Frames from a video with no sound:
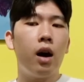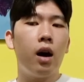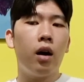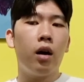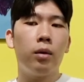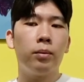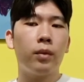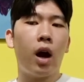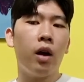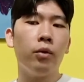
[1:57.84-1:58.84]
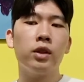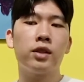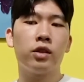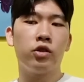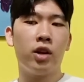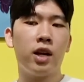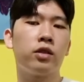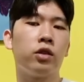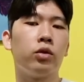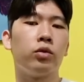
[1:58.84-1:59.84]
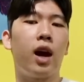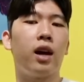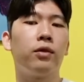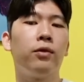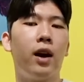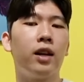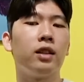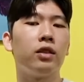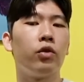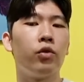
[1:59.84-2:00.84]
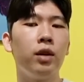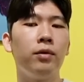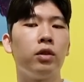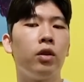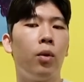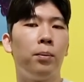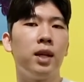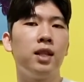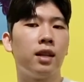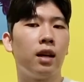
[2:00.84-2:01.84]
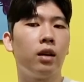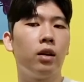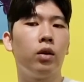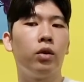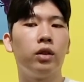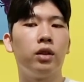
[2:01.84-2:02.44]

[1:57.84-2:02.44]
I want to suggest you that finding the review of pizza on the